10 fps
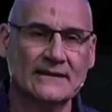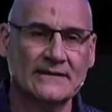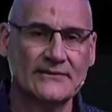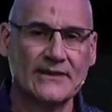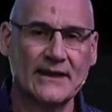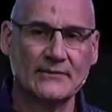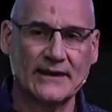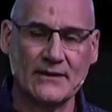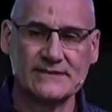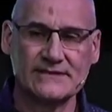Then, when I
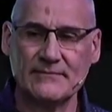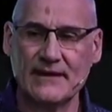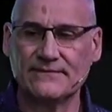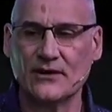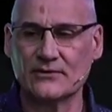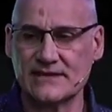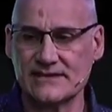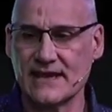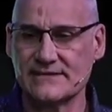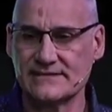was in my 40s,
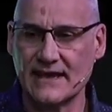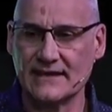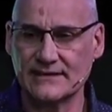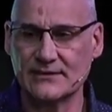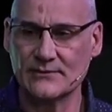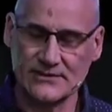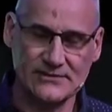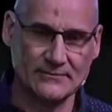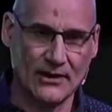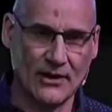I started doing
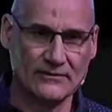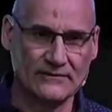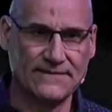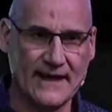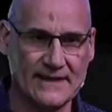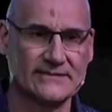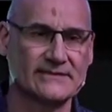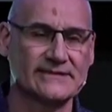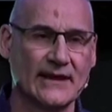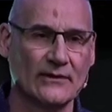some long fasts.
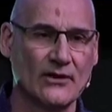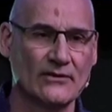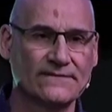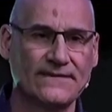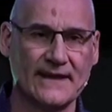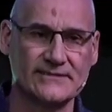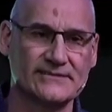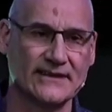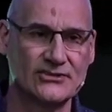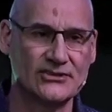Now, long fasts, they
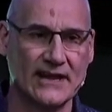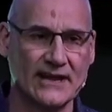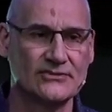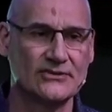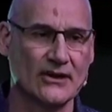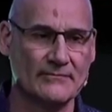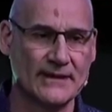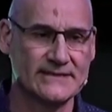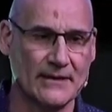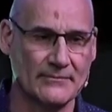change your
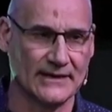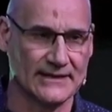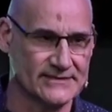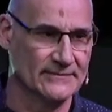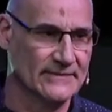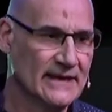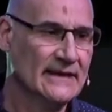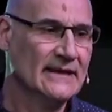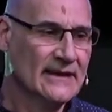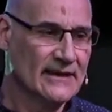metabolism.
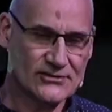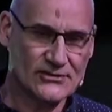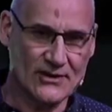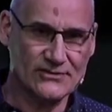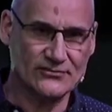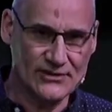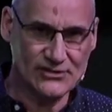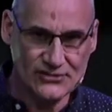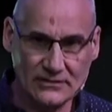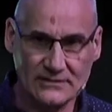And so, as a
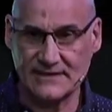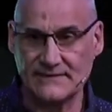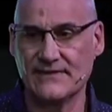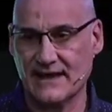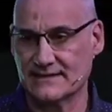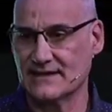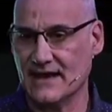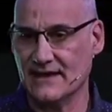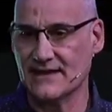result of that, I then